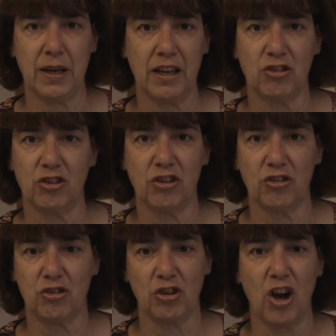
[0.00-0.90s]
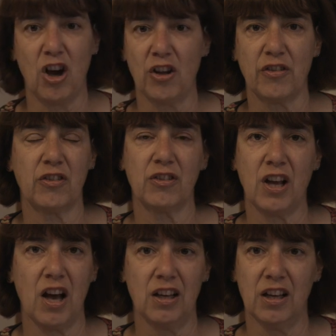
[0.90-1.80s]
pictures, charts,
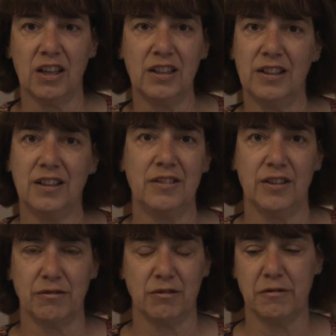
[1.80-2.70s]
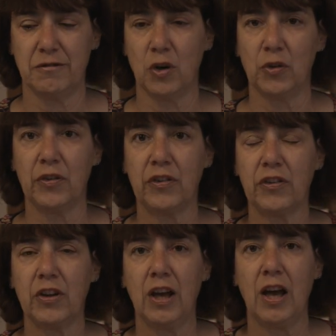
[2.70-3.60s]
colour, different fonts,